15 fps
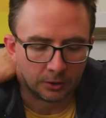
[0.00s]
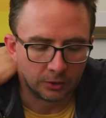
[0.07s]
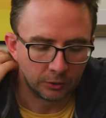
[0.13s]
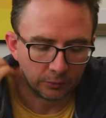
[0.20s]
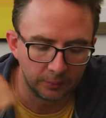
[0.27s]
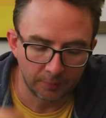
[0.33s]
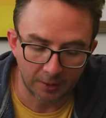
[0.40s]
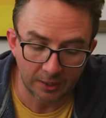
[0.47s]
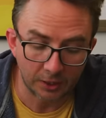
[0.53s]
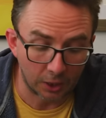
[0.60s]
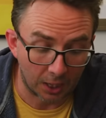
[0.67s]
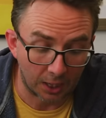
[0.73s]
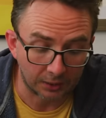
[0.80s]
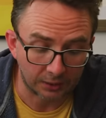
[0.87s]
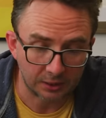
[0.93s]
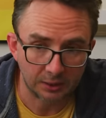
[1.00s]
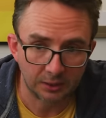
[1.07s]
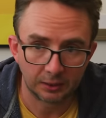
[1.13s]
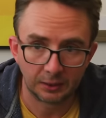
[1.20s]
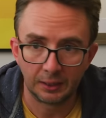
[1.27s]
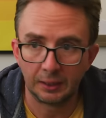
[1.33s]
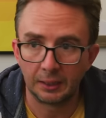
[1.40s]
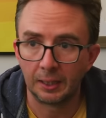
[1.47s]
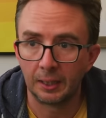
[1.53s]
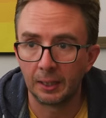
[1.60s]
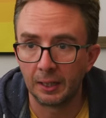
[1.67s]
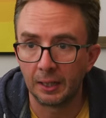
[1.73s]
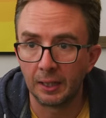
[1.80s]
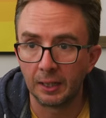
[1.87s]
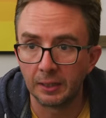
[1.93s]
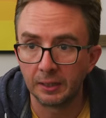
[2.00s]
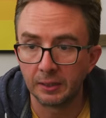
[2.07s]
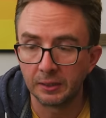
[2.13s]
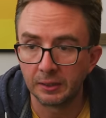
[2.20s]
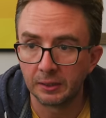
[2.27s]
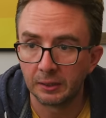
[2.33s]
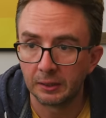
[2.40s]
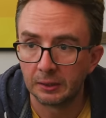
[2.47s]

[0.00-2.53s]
you're in my thoughts. And